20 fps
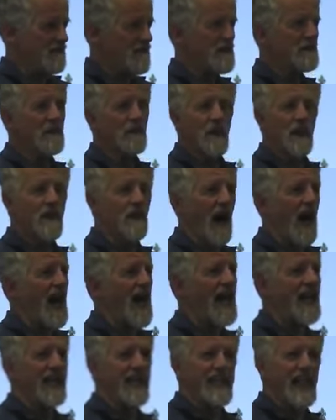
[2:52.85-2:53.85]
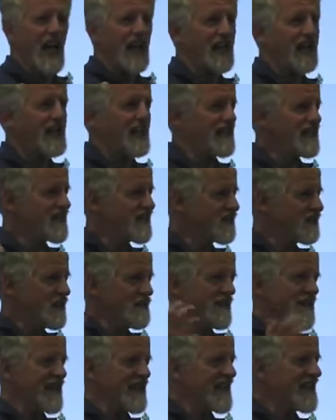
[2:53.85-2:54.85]
and people were crying and yelling and
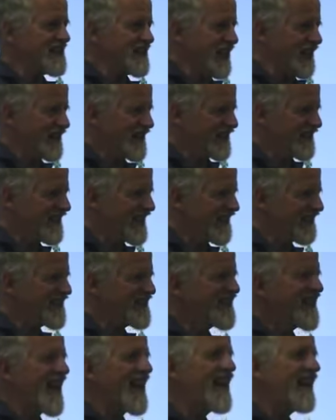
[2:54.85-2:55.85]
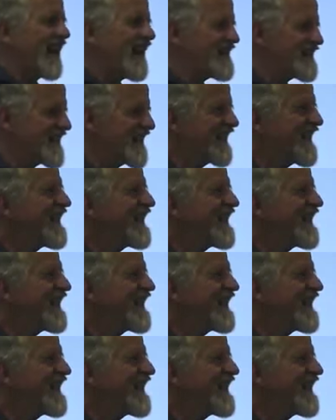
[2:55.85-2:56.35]
screaming at each other, and it was chaos.